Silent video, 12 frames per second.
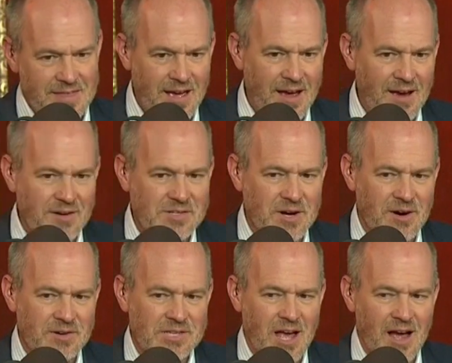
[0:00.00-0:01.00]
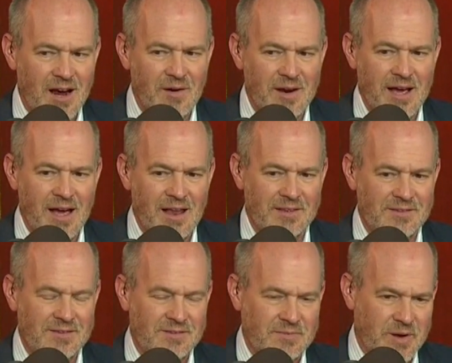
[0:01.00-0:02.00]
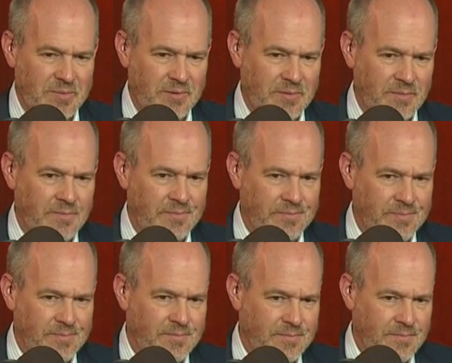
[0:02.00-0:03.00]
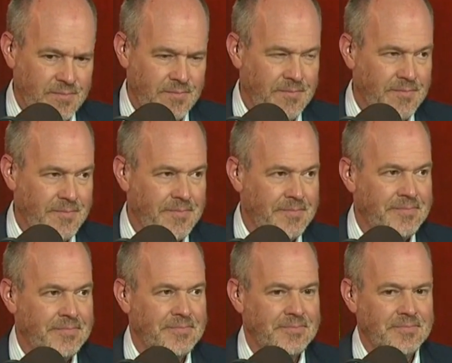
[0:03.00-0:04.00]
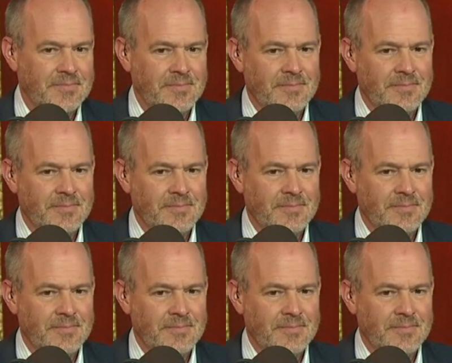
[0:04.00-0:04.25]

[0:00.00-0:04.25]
There's your soccer the analysis, people. Brockman's worried about all three of these